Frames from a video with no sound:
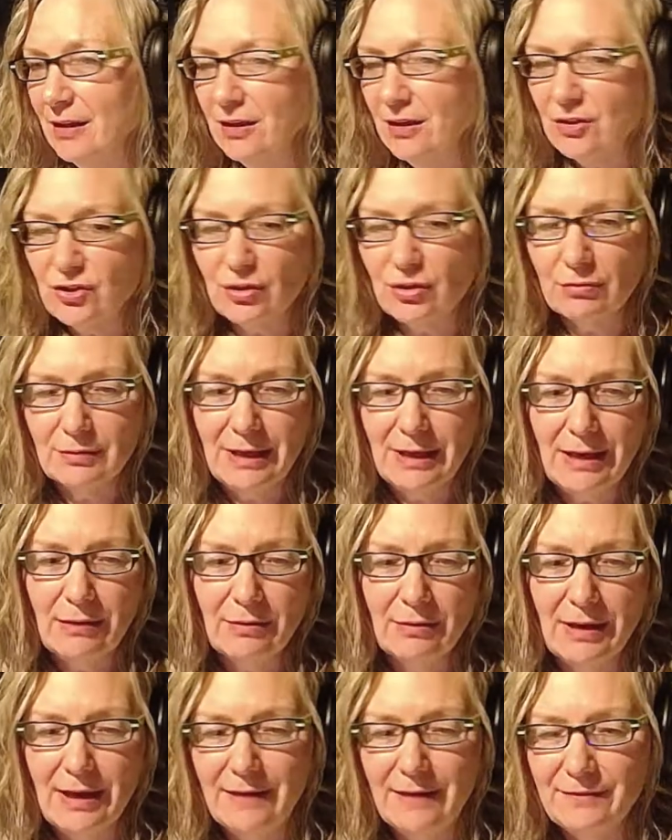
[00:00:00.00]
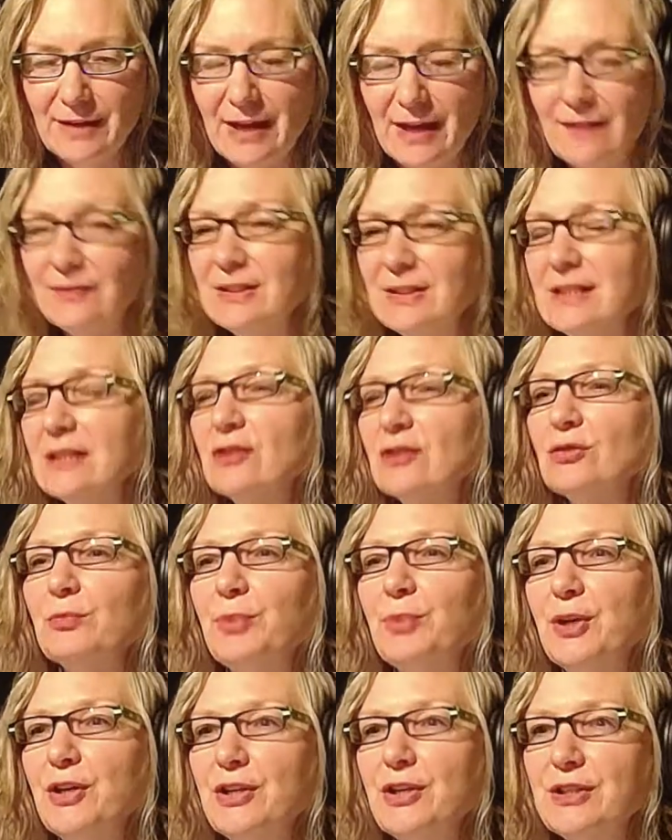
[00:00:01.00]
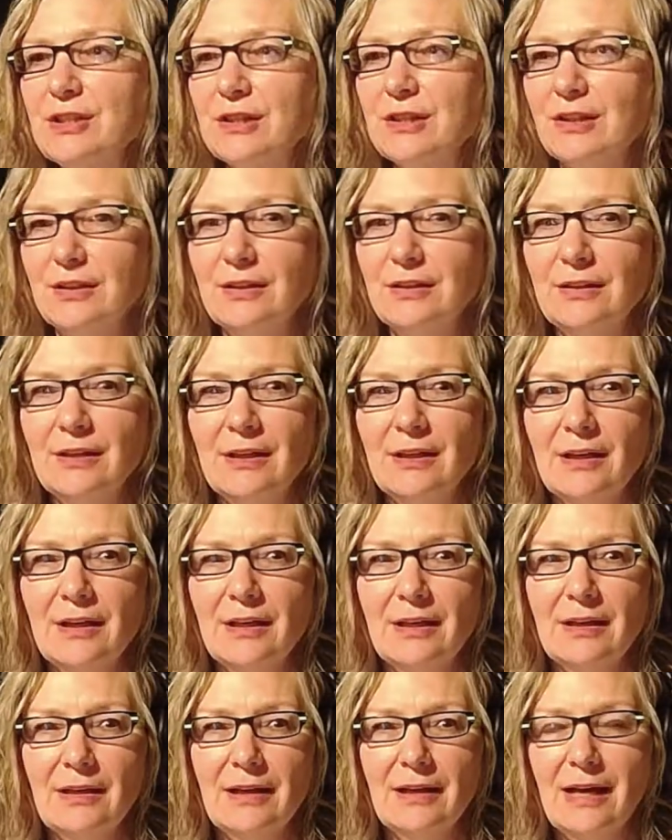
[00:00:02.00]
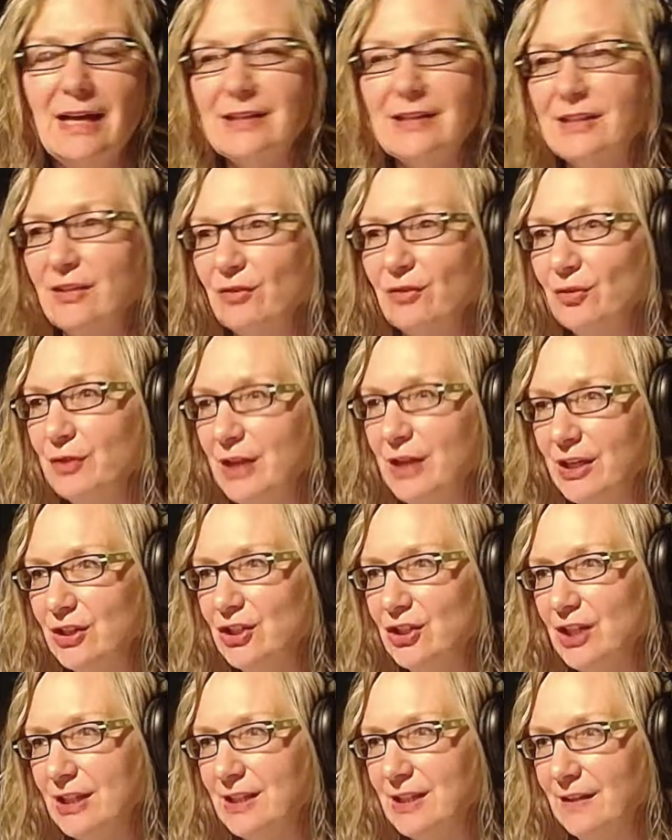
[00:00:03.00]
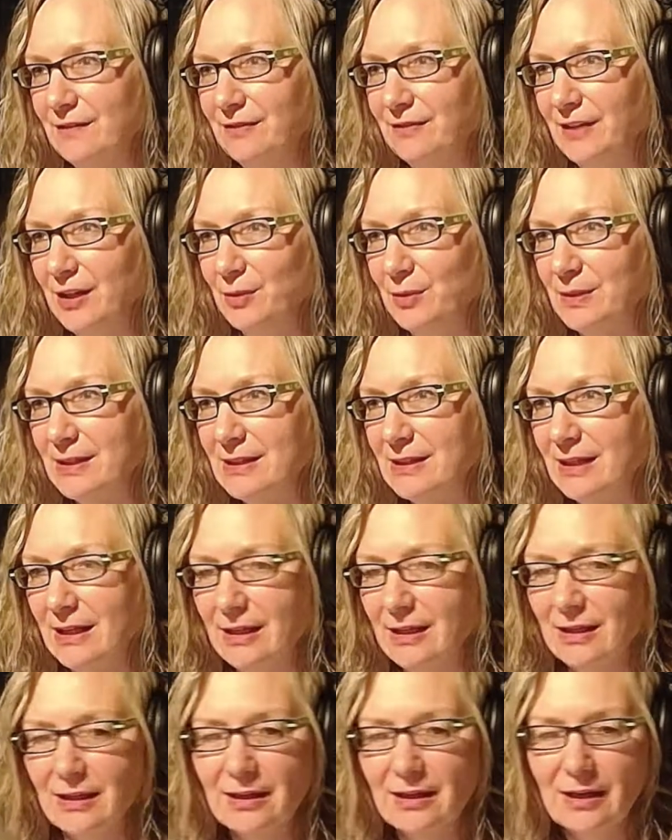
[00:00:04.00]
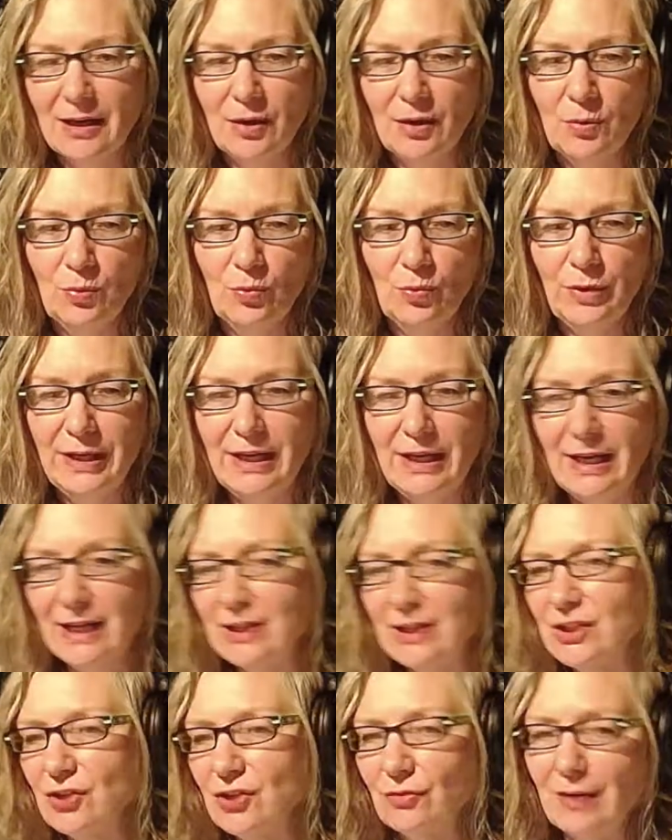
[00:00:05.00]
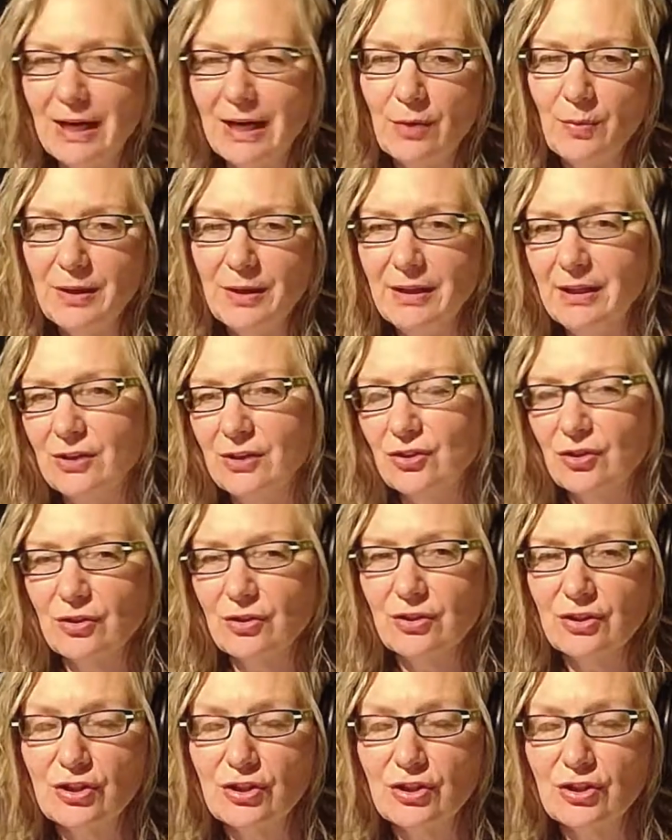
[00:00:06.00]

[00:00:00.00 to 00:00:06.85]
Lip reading: So now every single person has their own energetic frequency and we interact with each other.